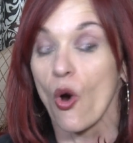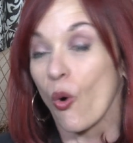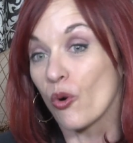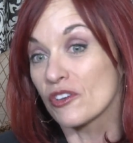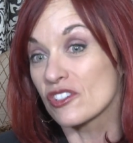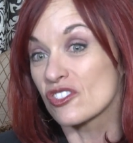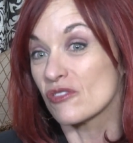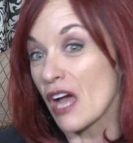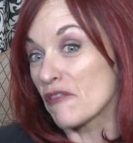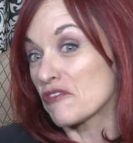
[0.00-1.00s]
Or did
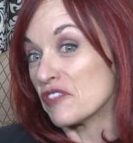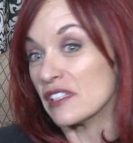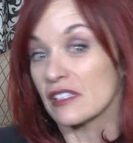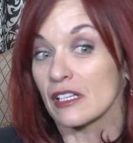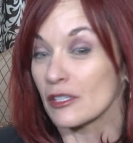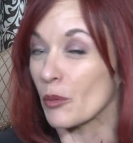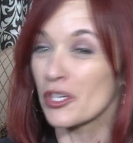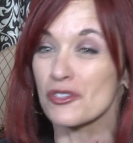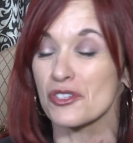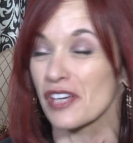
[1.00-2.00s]
you have a feeling like
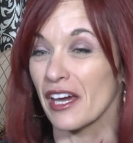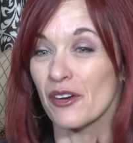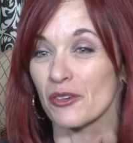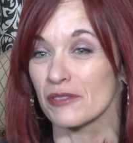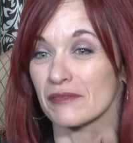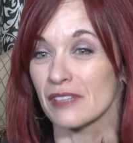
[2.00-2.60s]
nobody just cared?